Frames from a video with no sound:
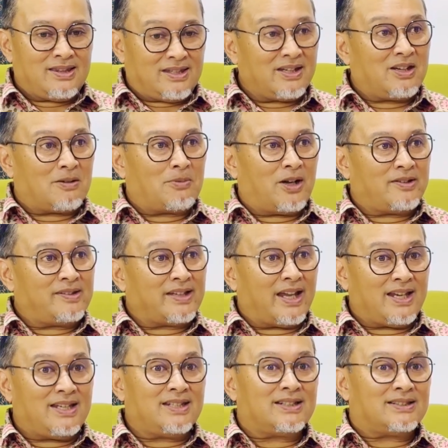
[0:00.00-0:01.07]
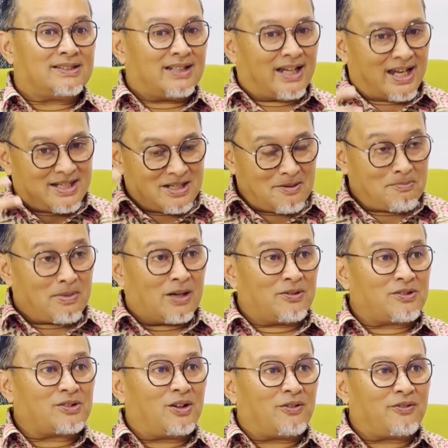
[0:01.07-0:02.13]
thinking about this idea, I did
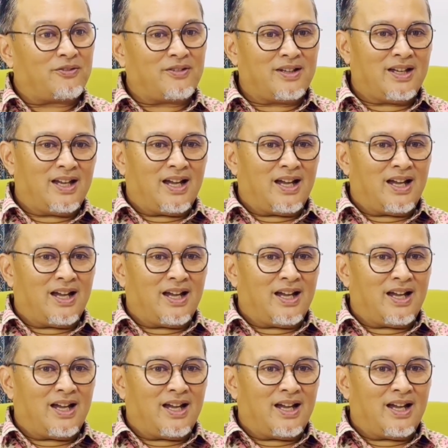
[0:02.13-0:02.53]
bounce off